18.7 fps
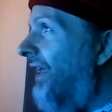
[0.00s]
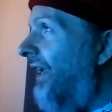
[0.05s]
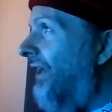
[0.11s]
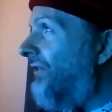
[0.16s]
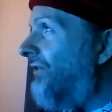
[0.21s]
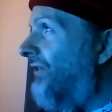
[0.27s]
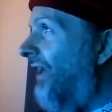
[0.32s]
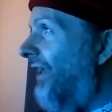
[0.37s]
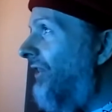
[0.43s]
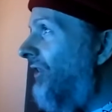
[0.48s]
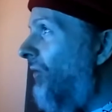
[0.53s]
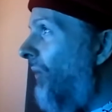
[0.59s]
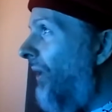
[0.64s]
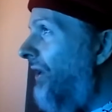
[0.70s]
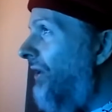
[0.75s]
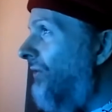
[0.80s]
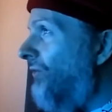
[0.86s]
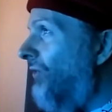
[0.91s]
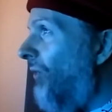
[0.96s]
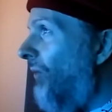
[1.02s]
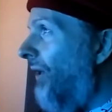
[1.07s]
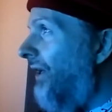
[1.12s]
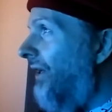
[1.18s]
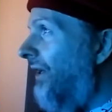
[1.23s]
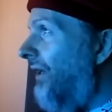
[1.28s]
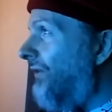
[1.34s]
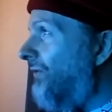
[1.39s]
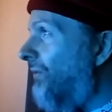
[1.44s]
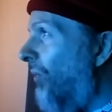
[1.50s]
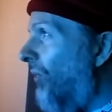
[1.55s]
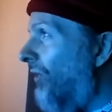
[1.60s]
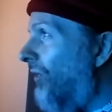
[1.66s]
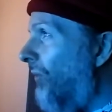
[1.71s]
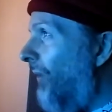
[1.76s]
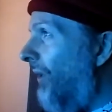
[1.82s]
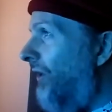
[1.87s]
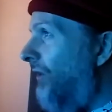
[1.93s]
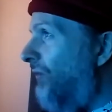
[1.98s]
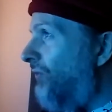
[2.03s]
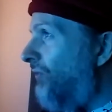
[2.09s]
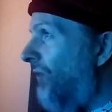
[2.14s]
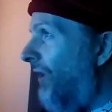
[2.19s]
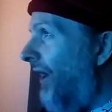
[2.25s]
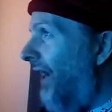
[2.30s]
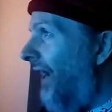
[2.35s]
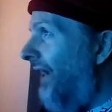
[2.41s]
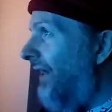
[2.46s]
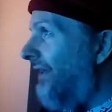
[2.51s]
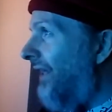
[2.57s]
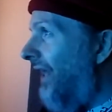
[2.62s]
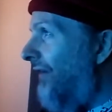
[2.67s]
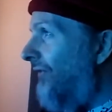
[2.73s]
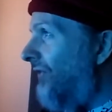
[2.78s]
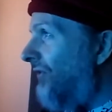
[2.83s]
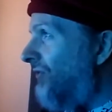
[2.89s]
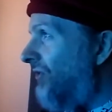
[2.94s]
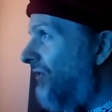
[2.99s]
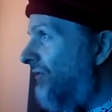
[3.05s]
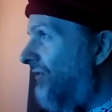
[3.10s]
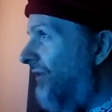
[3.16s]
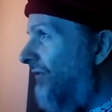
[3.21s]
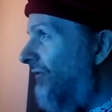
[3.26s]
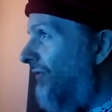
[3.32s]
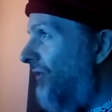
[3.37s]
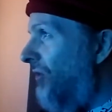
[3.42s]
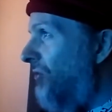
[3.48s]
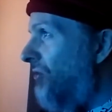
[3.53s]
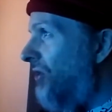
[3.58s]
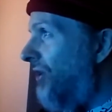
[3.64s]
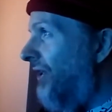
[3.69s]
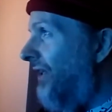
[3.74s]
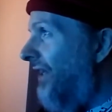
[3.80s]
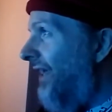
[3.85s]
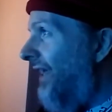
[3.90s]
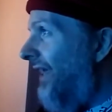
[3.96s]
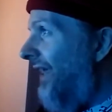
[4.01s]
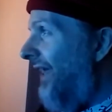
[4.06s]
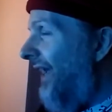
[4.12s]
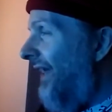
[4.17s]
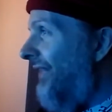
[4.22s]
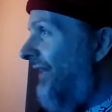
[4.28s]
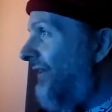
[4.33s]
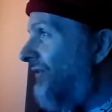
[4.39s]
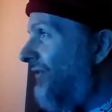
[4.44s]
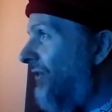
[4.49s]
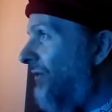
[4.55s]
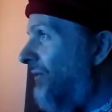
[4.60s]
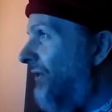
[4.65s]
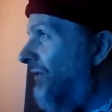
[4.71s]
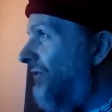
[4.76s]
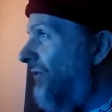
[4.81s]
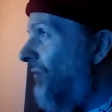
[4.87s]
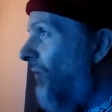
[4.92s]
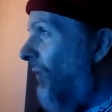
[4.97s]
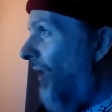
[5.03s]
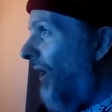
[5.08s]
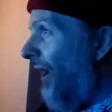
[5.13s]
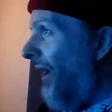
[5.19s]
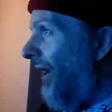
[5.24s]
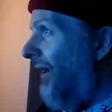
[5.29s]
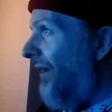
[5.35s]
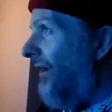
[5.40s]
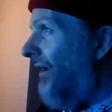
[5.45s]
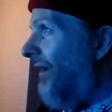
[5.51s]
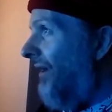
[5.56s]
It's not the way you do it, it's more the way you try. Life is just confusion, and that's the reason why.